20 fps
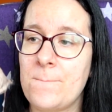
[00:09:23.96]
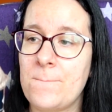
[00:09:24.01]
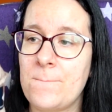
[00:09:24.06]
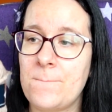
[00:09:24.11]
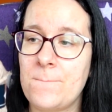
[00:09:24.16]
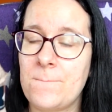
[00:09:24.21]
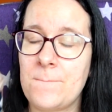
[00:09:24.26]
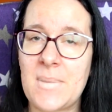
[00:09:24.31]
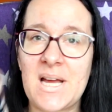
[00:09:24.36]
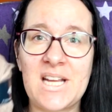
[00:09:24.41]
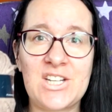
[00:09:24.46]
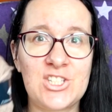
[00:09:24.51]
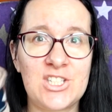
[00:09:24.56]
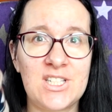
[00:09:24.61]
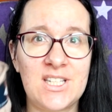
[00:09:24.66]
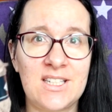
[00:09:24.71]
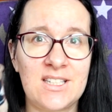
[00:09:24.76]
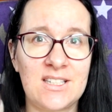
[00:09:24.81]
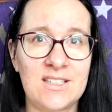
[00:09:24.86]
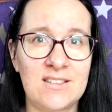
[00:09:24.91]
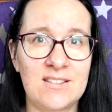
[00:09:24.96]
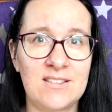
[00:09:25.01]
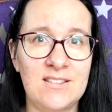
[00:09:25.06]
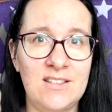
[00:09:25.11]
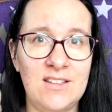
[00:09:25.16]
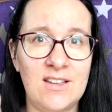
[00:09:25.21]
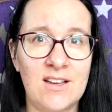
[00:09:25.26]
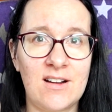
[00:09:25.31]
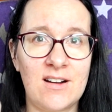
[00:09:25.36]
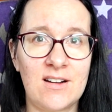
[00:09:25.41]
matching
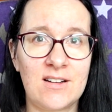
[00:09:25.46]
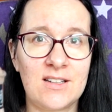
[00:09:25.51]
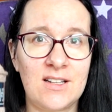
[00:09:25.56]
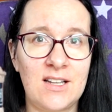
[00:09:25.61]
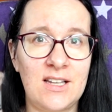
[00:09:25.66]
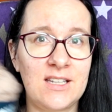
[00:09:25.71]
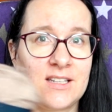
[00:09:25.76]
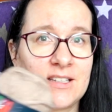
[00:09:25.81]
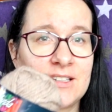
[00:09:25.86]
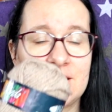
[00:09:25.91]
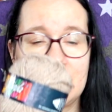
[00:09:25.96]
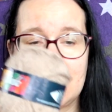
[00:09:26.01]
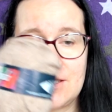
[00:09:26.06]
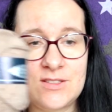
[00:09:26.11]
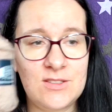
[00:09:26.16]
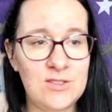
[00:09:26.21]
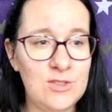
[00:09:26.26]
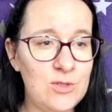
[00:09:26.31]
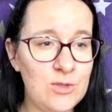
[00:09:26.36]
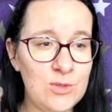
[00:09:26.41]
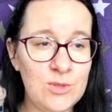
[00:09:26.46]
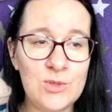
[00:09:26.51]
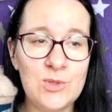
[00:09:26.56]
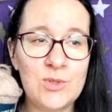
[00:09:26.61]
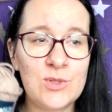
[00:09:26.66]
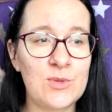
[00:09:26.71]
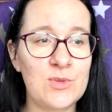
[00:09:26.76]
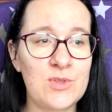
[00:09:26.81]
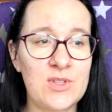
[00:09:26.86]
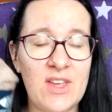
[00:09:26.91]
yarn, like, do you
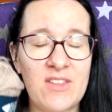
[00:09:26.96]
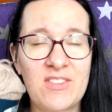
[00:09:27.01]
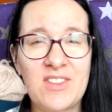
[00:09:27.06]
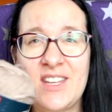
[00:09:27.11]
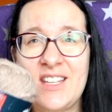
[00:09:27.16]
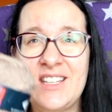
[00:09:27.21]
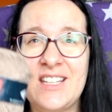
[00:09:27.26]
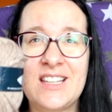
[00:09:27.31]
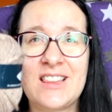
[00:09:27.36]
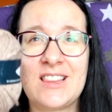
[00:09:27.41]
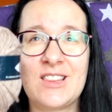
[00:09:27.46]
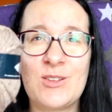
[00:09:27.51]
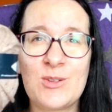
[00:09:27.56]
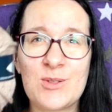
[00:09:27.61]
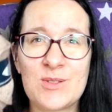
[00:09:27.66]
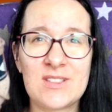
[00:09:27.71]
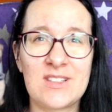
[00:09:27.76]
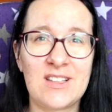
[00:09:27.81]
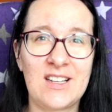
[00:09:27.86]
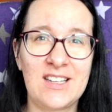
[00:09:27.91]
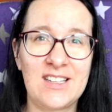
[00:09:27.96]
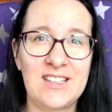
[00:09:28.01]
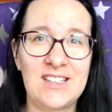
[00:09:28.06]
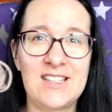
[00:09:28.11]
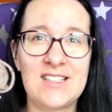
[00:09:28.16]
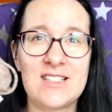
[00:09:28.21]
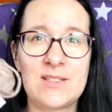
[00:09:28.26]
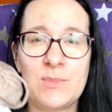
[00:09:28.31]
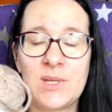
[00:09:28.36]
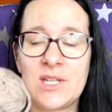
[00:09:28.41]
know something that looks like
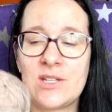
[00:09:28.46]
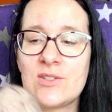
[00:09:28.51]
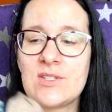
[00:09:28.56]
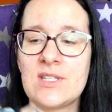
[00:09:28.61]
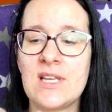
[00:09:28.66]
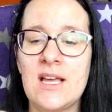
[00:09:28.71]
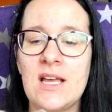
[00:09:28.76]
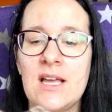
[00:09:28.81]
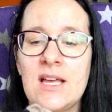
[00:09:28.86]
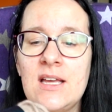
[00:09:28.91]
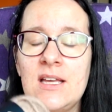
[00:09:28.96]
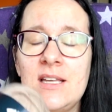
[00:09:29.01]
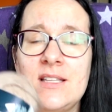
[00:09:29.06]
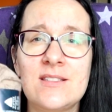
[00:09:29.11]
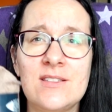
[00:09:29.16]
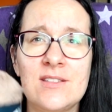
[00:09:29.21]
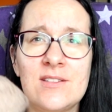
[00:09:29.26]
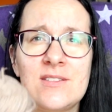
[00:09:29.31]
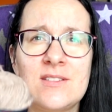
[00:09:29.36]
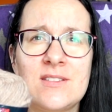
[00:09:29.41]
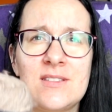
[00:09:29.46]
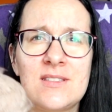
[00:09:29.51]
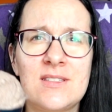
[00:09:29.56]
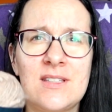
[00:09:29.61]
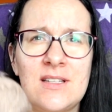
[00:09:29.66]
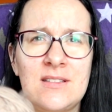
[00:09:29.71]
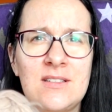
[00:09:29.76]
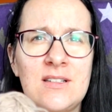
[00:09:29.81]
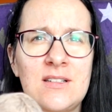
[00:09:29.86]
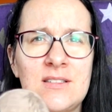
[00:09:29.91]
this? Because it's not a
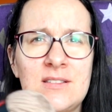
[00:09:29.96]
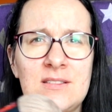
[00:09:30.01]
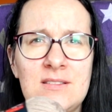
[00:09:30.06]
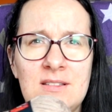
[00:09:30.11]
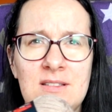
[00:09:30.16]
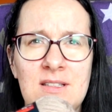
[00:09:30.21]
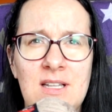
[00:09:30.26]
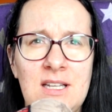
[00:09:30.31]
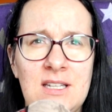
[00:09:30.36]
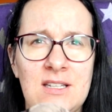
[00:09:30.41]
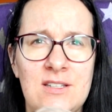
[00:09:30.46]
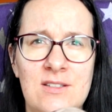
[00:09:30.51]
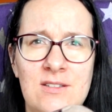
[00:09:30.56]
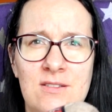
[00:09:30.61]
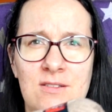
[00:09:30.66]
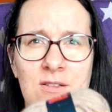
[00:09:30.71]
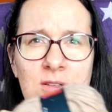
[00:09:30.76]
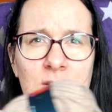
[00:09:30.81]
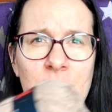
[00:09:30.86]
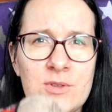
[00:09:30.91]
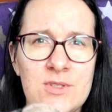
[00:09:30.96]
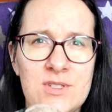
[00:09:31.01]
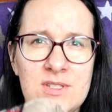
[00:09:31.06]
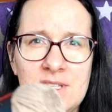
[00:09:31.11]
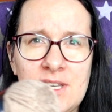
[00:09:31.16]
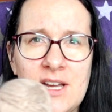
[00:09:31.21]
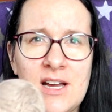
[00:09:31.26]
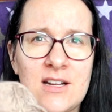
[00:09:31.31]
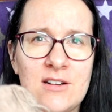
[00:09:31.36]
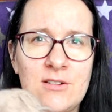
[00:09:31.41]
standard like
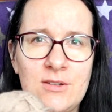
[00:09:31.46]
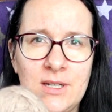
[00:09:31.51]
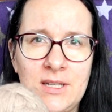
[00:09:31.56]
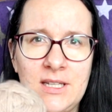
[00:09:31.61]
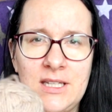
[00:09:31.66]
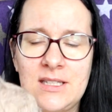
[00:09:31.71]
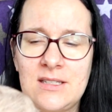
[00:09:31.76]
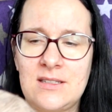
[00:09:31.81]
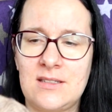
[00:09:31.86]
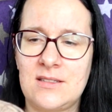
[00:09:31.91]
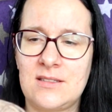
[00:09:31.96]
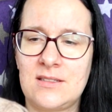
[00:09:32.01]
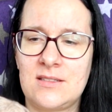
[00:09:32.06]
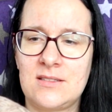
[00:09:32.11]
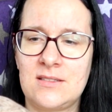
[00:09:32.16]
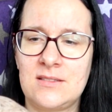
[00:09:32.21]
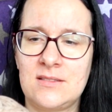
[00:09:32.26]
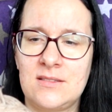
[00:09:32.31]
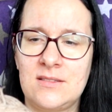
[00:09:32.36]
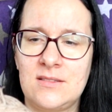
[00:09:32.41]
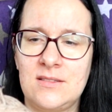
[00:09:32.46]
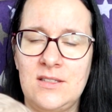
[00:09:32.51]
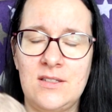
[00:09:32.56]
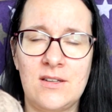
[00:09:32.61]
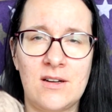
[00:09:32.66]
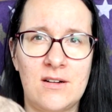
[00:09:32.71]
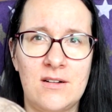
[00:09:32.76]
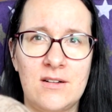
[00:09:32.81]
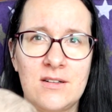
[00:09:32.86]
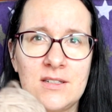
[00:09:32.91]
glossy acrylic
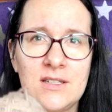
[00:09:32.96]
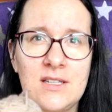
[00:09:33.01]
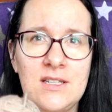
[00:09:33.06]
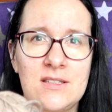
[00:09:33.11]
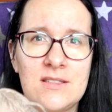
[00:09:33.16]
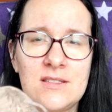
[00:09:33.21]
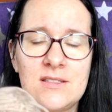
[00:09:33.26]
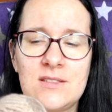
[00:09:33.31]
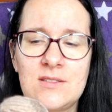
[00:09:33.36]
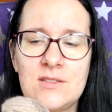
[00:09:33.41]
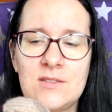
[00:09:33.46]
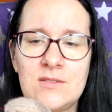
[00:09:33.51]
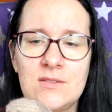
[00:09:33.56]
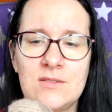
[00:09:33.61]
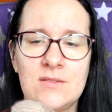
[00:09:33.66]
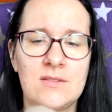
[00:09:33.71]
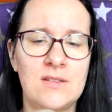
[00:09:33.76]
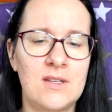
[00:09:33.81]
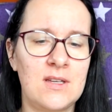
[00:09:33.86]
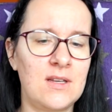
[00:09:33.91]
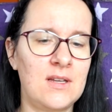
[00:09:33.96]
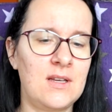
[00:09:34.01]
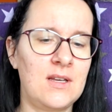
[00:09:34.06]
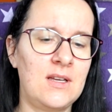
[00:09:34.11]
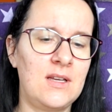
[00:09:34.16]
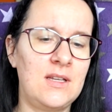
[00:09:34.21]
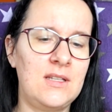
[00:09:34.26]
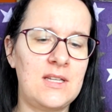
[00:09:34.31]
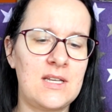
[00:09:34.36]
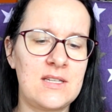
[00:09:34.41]
yarn.
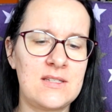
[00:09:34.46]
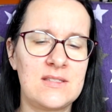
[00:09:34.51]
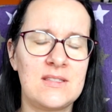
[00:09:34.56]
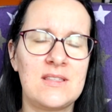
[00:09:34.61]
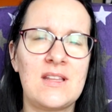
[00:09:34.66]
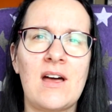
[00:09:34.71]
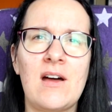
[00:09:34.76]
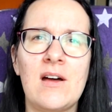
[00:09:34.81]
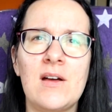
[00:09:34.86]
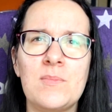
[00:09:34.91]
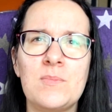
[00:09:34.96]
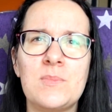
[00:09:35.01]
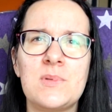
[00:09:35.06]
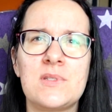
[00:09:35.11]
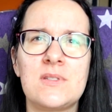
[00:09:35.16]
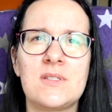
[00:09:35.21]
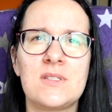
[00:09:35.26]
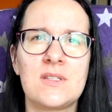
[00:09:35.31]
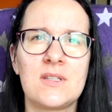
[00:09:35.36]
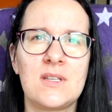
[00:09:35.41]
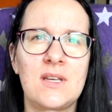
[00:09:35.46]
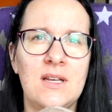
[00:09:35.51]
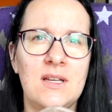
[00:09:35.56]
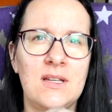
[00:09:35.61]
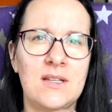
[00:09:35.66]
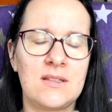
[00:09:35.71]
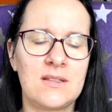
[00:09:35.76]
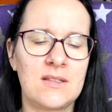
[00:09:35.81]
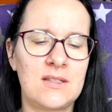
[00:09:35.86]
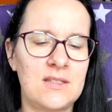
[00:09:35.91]
It has nubs
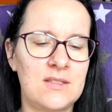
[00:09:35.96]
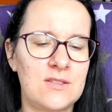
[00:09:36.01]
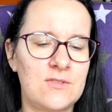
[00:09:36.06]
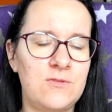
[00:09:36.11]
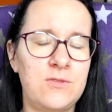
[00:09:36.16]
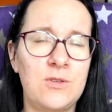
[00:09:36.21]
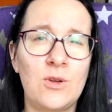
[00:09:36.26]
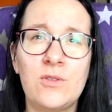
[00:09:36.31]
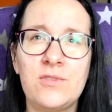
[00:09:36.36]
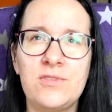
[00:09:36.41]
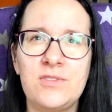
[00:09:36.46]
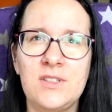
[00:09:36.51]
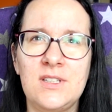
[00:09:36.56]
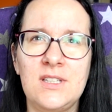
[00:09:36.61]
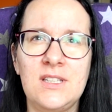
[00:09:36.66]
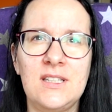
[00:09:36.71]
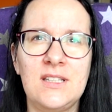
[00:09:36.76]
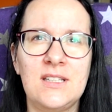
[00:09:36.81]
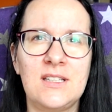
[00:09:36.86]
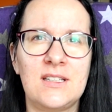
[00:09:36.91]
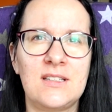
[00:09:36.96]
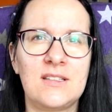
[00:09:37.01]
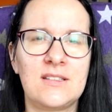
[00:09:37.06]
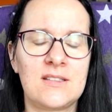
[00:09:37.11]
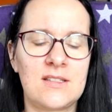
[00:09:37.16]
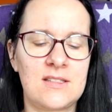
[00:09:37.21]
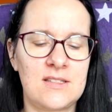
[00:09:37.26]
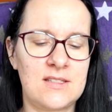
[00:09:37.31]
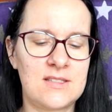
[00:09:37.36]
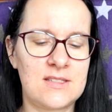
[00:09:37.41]
and it's fluffy
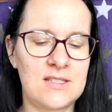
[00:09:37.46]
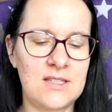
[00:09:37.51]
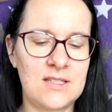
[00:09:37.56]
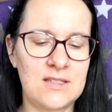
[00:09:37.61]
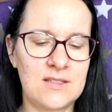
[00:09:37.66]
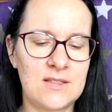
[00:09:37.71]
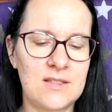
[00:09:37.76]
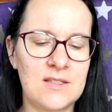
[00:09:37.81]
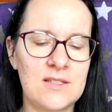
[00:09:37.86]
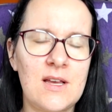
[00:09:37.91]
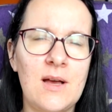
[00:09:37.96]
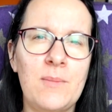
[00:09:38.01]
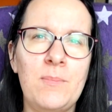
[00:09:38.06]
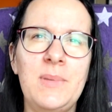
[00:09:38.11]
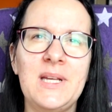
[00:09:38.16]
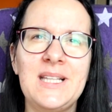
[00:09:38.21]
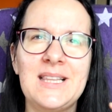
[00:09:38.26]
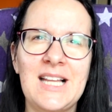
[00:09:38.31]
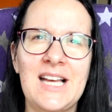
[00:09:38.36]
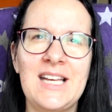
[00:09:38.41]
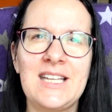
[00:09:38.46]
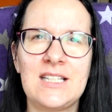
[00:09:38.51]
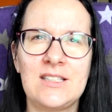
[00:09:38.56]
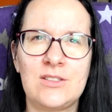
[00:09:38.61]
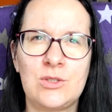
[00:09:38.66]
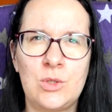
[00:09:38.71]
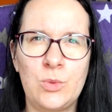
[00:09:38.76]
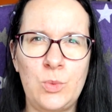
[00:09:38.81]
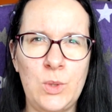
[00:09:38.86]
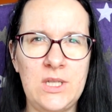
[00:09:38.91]
and it's a bit like a
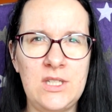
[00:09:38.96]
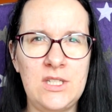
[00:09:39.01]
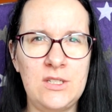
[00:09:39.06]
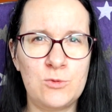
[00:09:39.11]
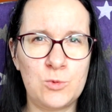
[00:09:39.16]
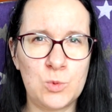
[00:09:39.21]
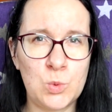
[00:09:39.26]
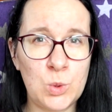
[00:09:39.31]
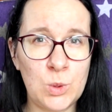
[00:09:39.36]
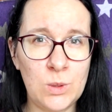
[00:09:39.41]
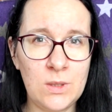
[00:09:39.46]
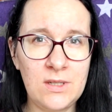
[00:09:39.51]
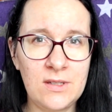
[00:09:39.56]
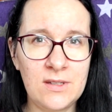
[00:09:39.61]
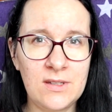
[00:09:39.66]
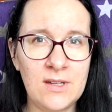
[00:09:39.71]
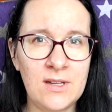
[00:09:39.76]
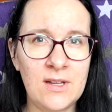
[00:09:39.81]
tweedy wool,